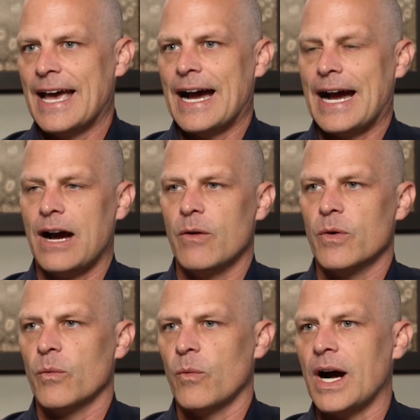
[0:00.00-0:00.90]
How
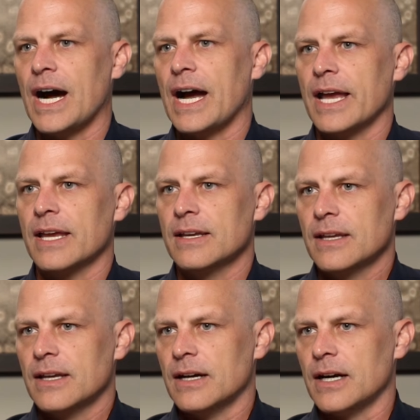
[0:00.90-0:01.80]
or why
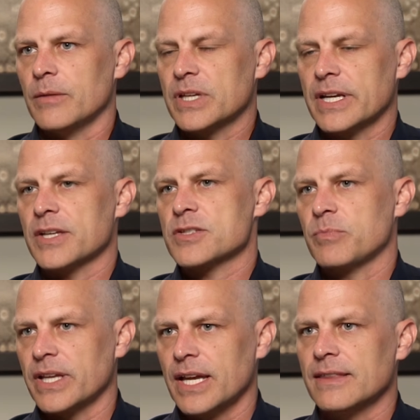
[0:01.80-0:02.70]
can I
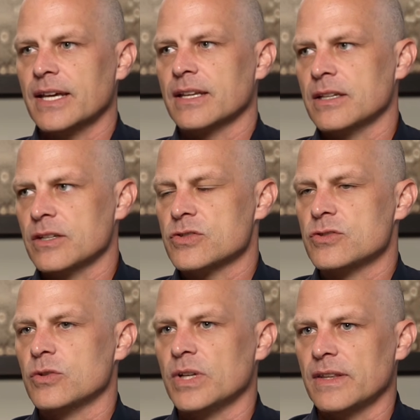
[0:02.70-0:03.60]
explain that it is
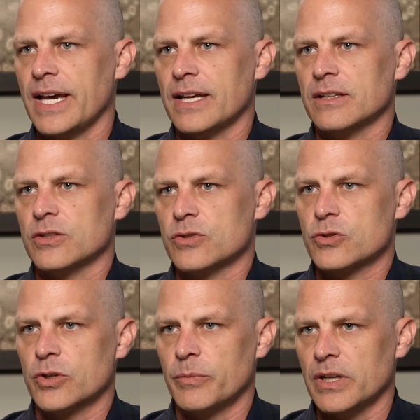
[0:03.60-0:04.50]
doing that and
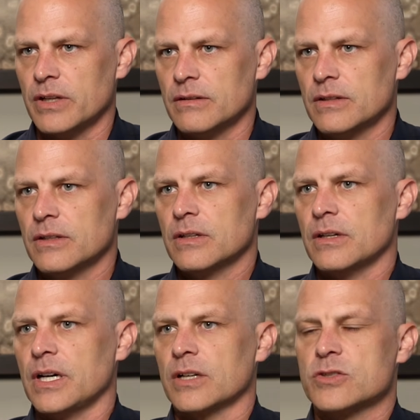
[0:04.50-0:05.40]
contributing
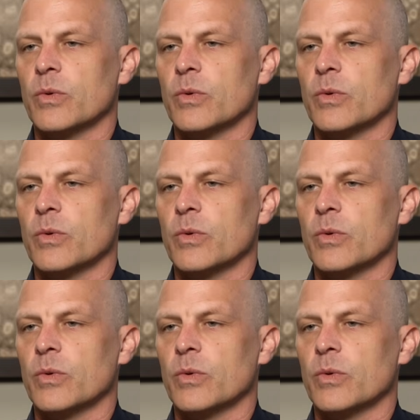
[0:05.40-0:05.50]
to